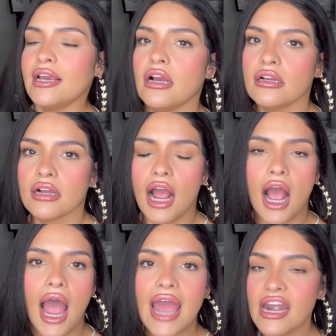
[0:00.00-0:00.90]
like
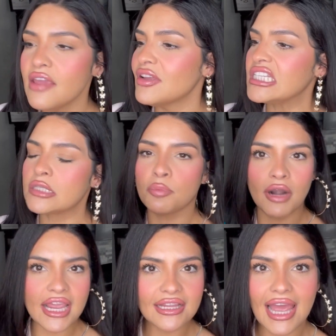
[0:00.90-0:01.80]
I didn't even
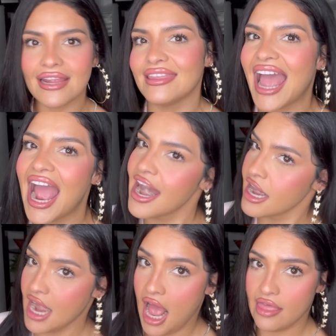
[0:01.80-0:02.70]
spray it like that,
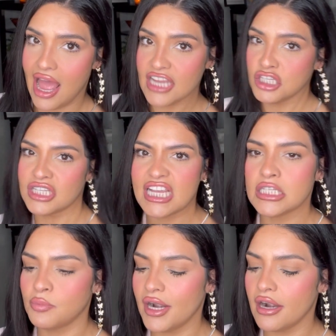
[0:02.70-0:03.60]
nada. I just like
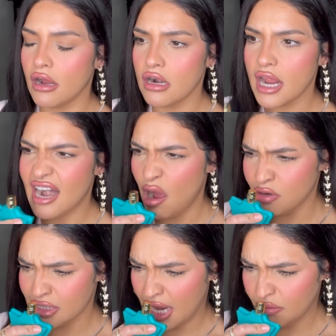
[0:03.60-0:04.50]
sprayed it on and I
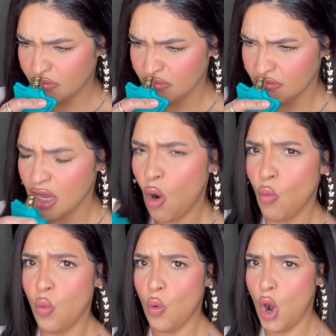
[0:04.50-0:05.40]
was like,
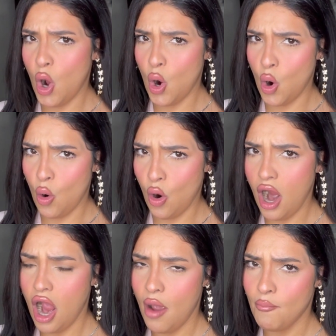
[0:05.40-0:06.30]

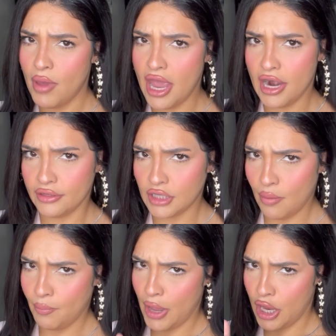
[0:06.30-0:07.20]
whoa, espérate,
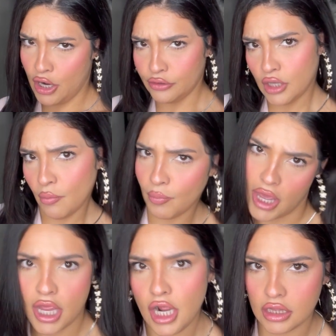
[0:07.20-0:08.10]
espérate,
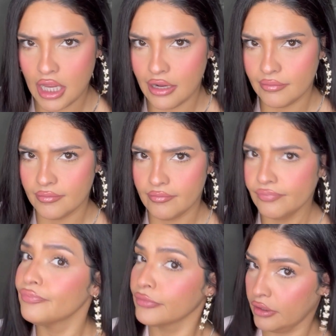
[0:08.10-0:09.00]
espérate
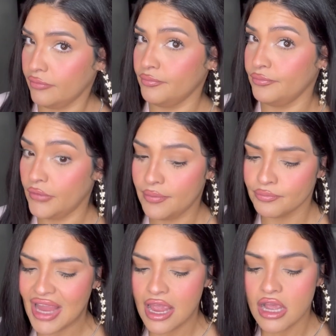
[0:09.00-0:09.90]
okay?
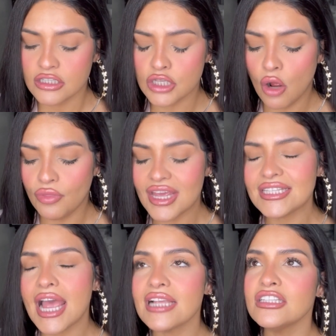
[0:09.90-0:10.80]
So
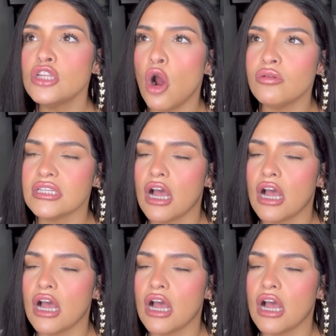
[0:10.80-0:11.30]
this has notes